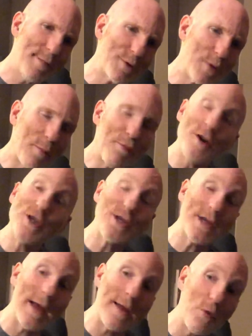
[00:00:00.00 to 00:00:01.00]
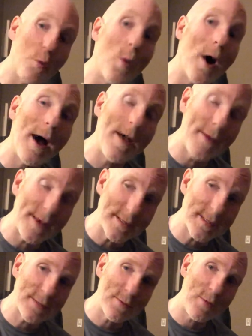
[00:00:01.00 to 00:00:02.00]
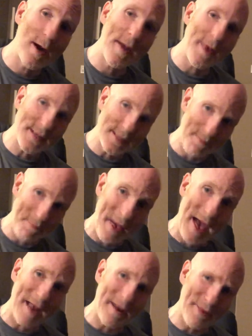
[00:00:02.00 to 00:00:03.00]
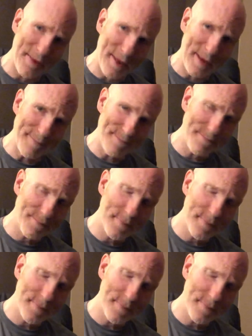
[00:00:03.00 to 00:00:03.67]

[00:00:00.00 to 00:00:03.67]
to appreciate why that's a bad thing.